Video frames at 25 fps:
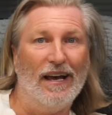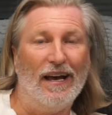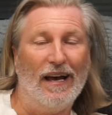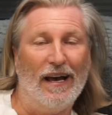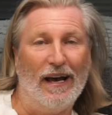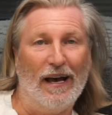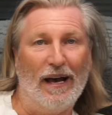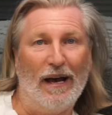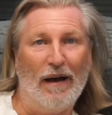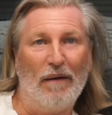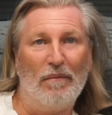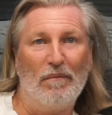
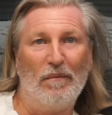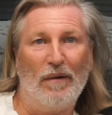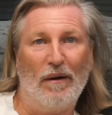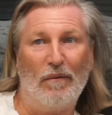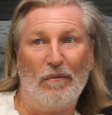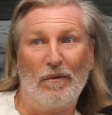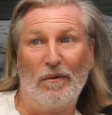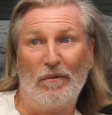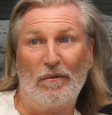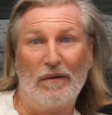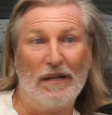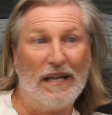
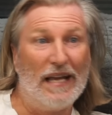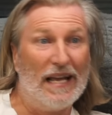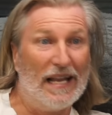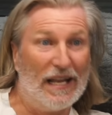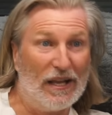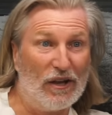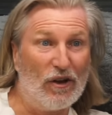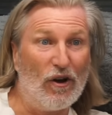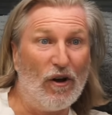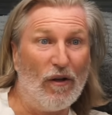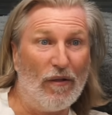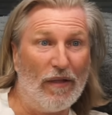and we
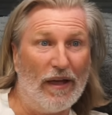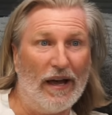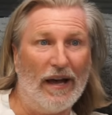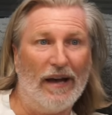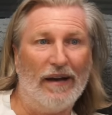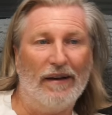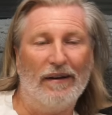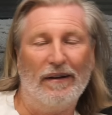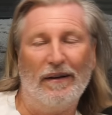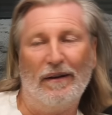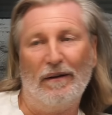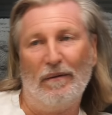nearly got
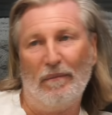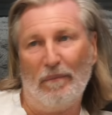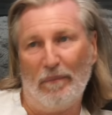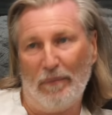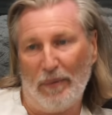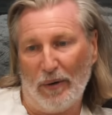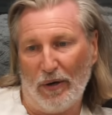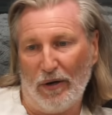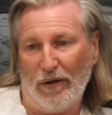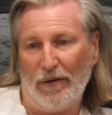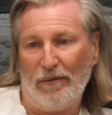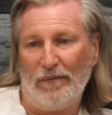that,
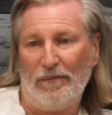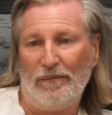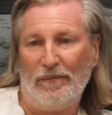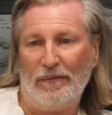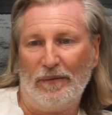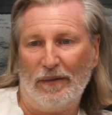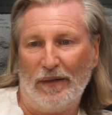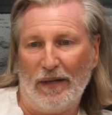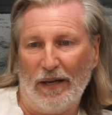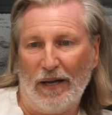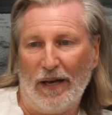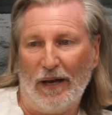but
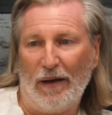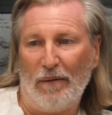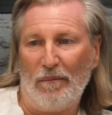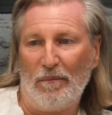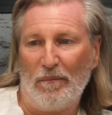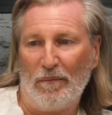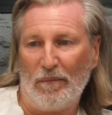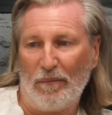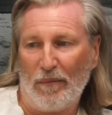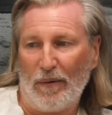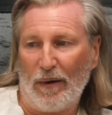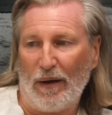
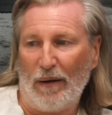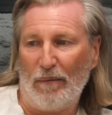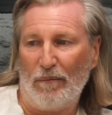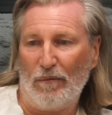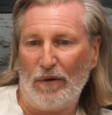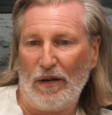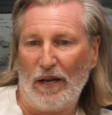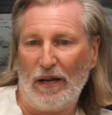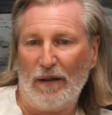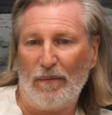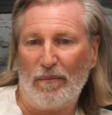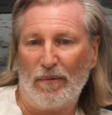I'm
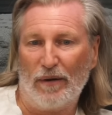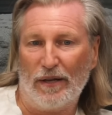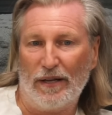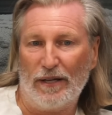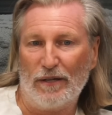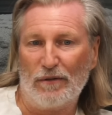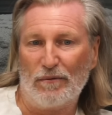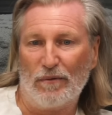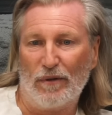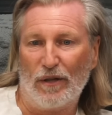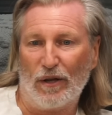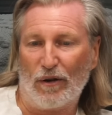really
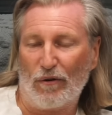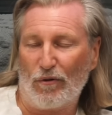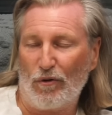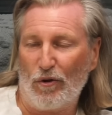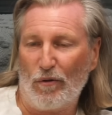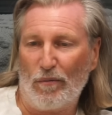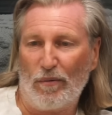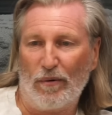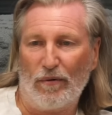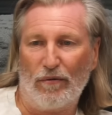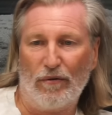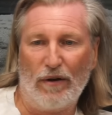pleased with the
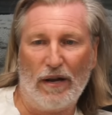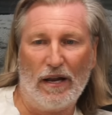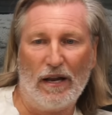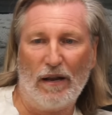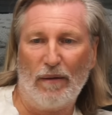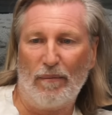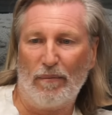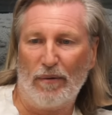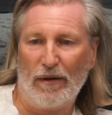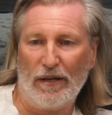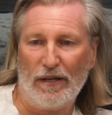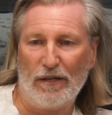group,
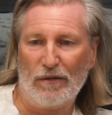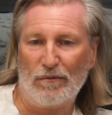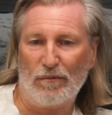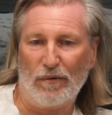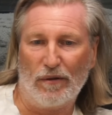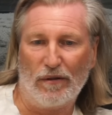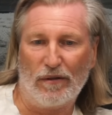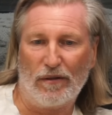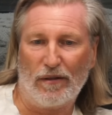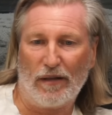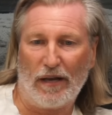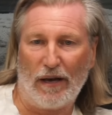really pleased
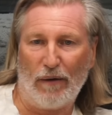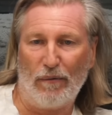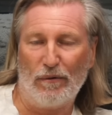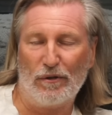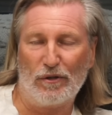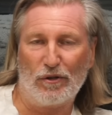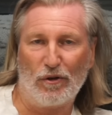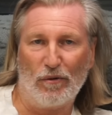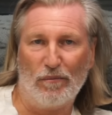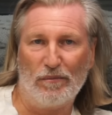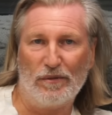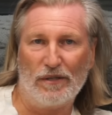with how
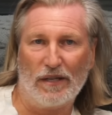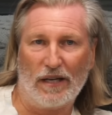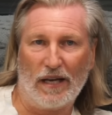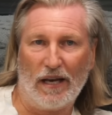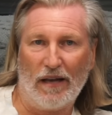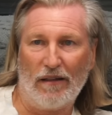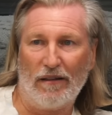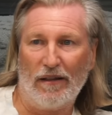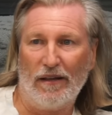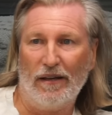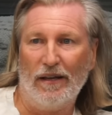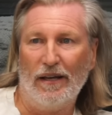it's come
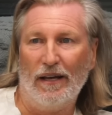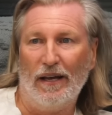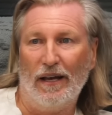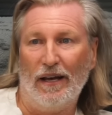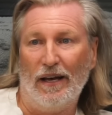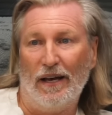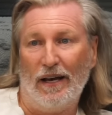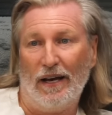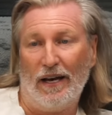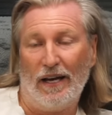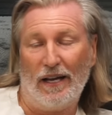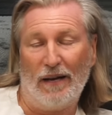together,
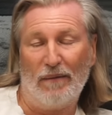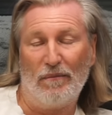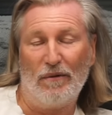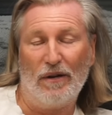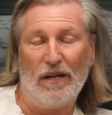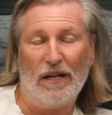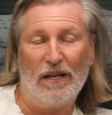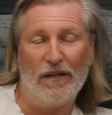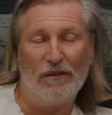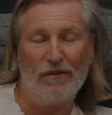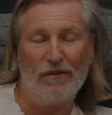and I'm really